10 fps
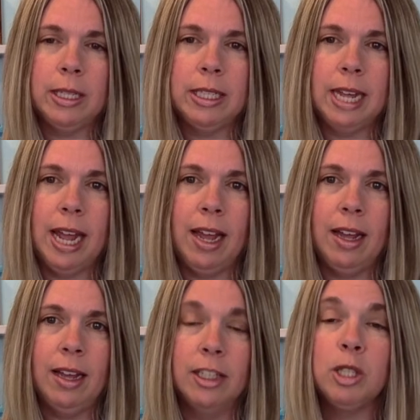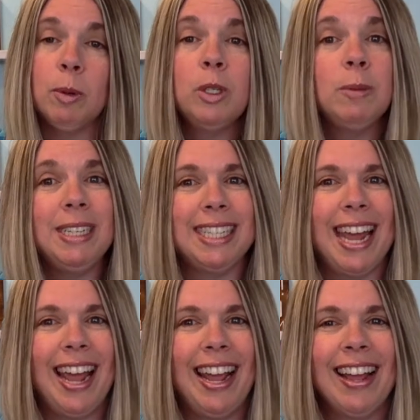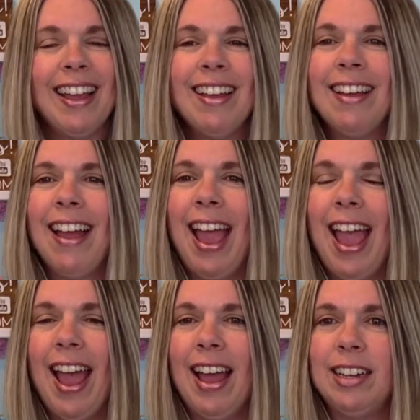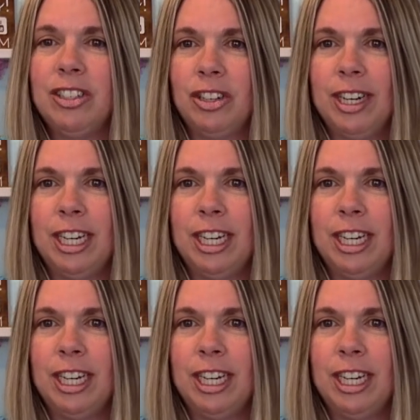is supposed to be saying at certain